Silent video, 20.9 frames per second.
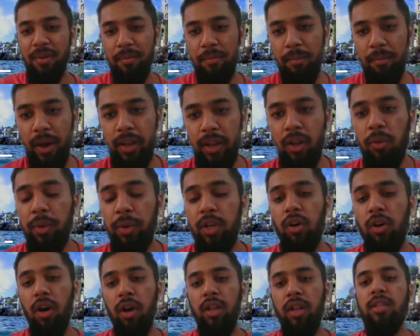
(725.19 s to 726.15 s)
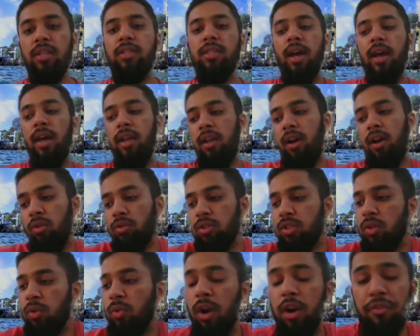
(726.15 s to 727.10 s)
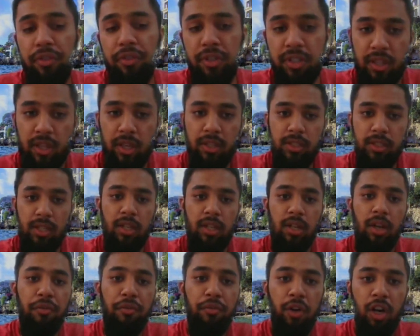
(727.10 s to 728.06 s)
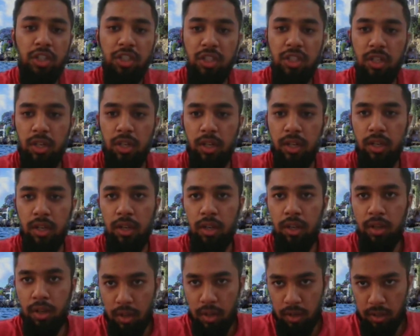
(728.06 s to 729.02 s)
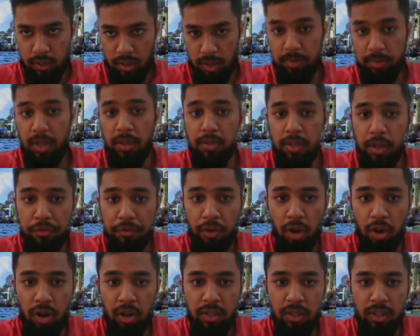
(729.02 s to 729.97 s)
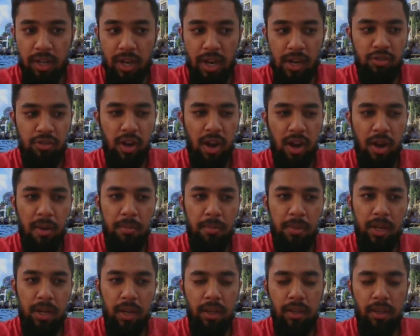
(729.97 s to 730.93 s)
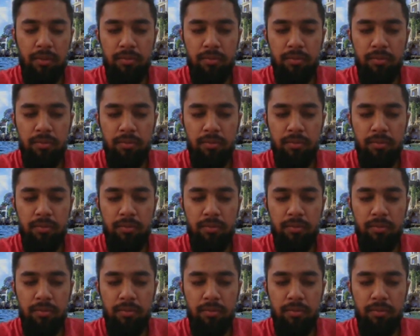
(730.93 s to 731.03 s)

But no, we don't understand how to work for things. And unfortunately, sometimes I fall into that trap and be like,